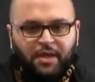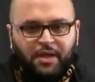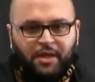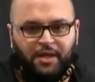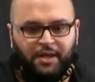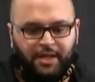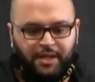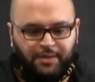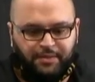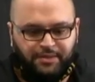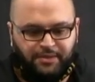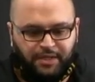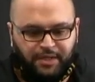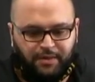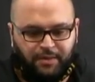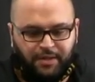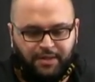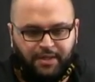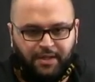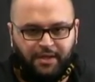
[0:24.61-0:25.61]
a loud
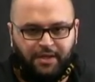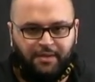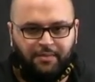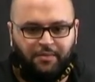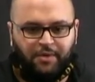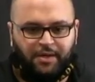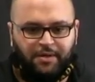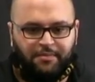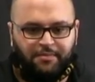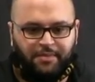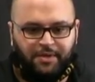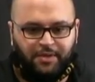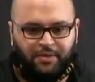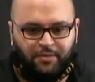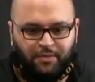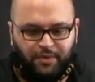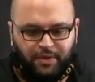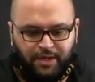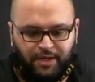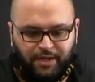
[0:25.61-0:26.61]
salawat ala Muhammad
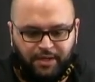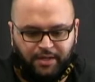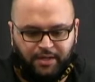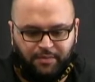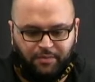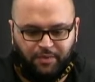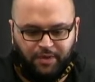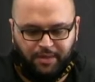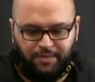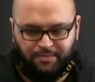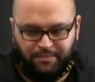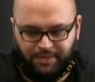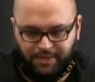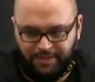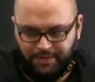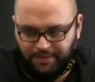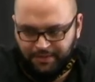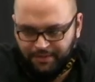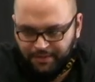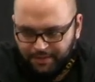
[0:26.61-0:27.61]
wa Ali
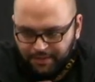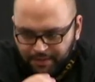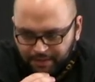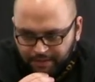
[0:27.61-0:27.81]
Muhammad.